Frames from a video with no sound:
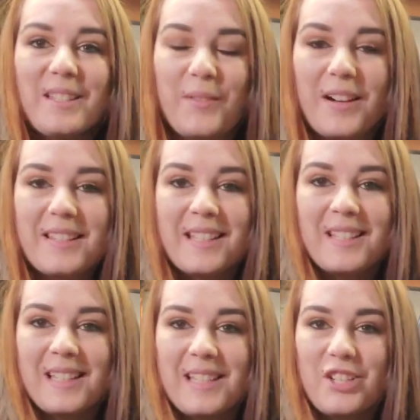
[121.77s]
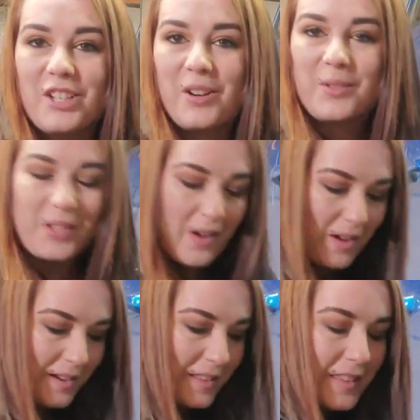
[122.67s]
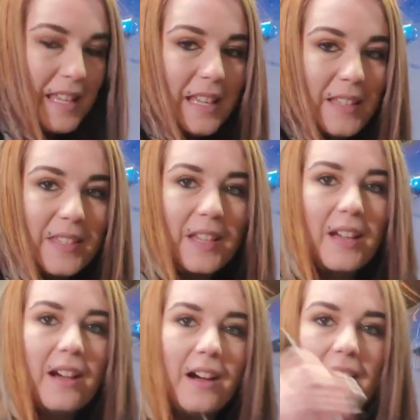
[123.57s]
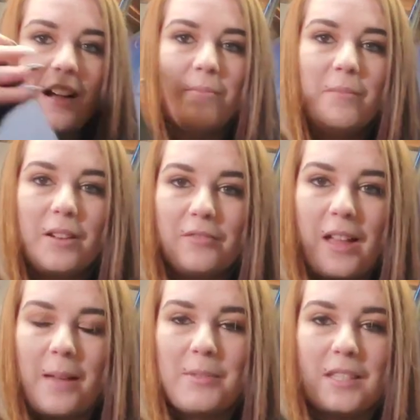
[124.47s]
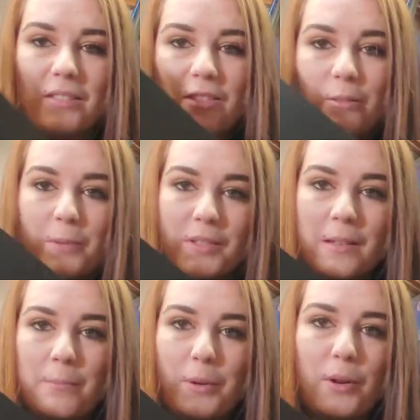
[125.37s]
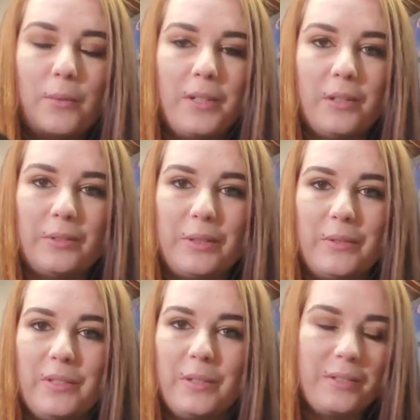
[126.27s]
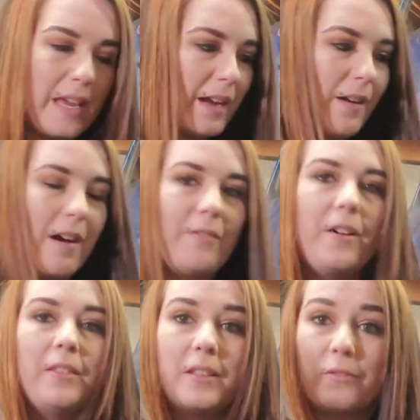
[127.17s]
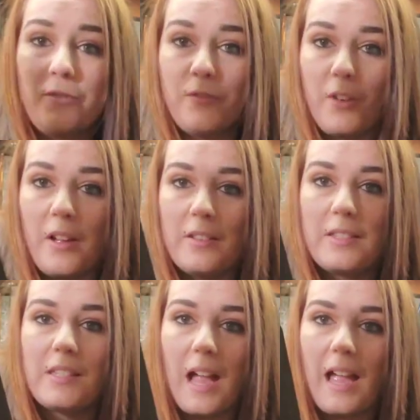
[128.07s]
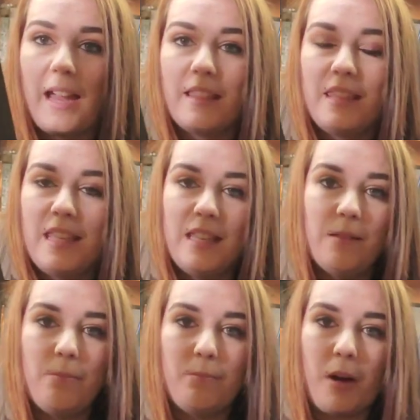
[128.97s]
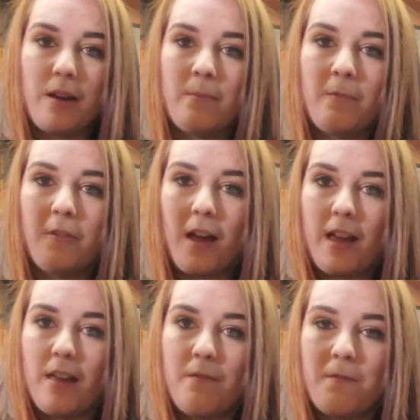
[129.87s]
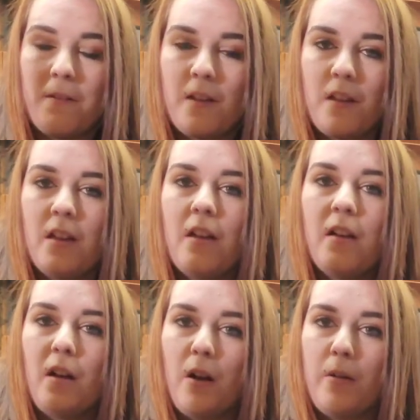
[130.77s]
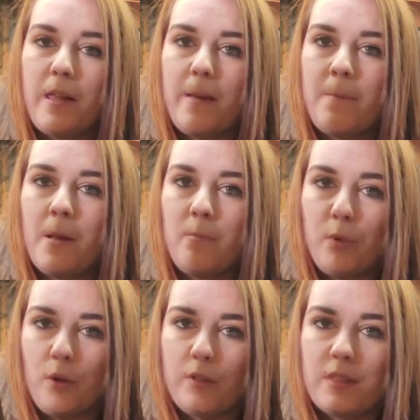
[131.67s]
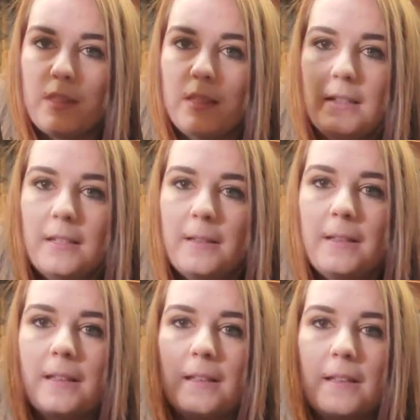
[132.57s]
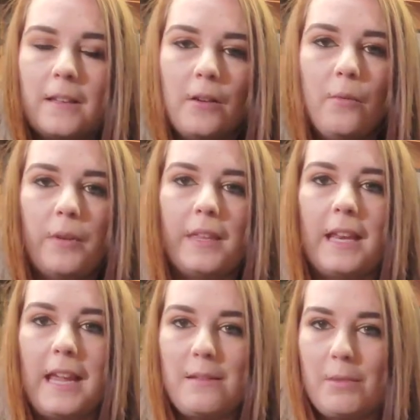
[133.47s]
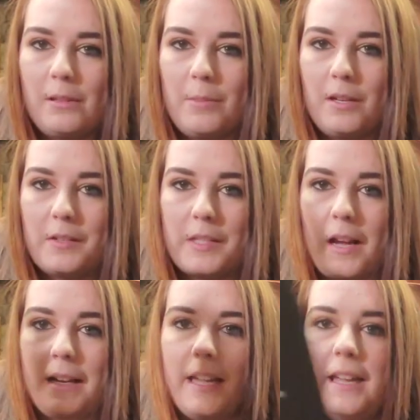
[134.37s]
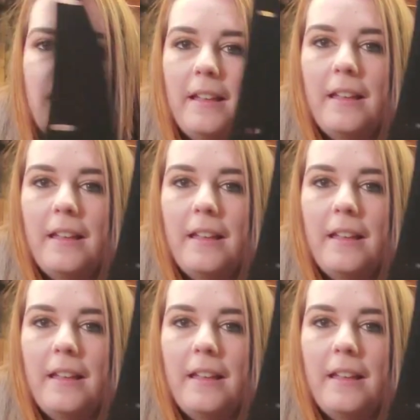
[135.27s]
as far as installation goes on these mud flaps, it's super simple. What you'll do is you'll take off on the front side the bottom 5 OEM bolts with an 8mm socket.